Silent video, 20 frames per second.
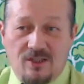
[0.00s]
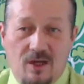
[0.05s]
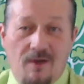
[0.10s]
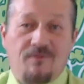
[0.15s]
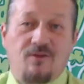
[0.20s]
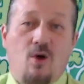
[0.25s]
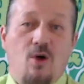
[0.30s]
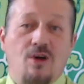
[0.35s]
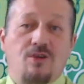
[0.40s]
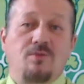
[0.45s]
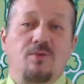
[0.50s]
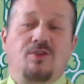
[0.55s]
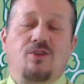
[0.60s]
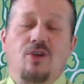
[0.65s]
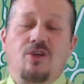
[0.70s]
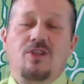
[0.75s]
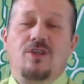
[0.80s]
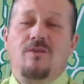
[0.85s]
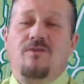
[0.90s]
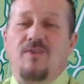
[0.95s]
of course we
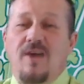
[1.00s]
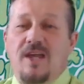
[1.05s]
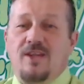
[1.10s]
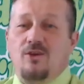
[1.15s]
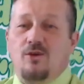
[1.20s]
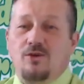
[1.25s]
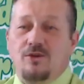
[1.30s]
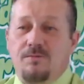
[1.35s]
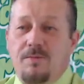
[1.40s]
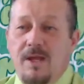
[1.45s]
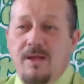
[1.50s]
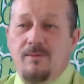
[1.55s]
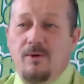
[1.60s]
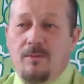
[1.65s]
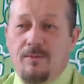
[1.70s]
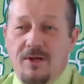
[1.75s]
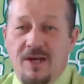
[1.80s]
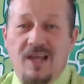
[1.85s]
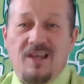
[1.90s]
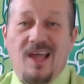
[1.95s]
should defend those people.
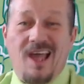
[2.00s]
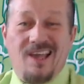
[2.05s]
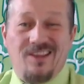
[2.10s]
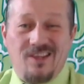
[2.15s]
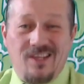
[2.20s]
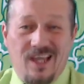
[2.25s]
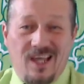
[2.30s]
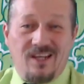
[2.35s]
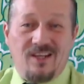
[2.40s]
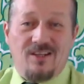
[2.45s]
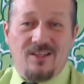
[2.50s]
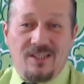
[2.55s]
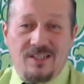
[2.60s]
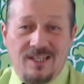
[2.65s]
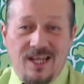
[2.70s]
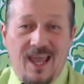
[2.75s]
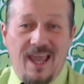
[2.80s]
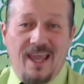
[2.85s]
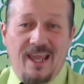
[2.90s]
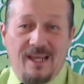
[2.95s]
But at the end of the
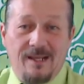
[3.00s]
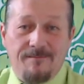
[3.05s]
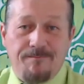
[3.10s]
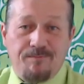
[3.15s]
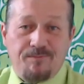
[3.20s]
day,